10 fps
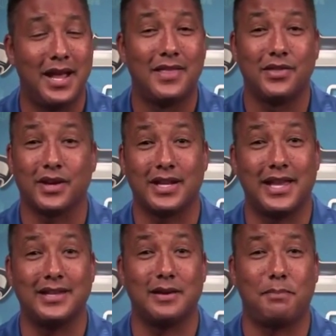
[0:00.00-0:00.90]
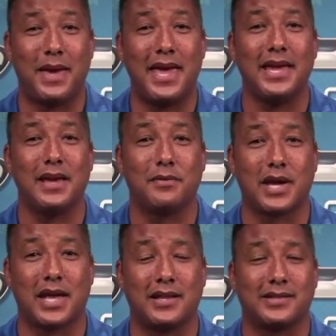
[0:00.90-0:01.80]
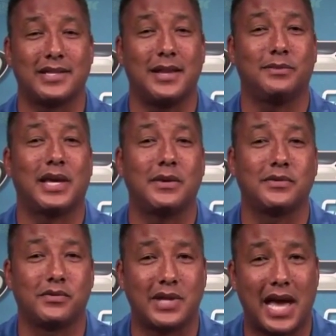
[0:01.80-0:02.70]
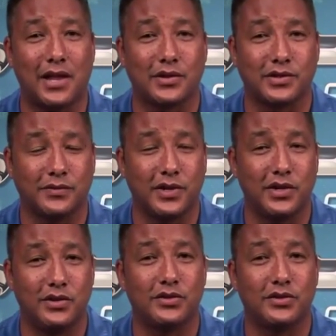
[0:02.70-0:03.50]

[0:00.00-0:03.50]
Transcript: They're going to end up paying him kind of the same types of dollars if they use the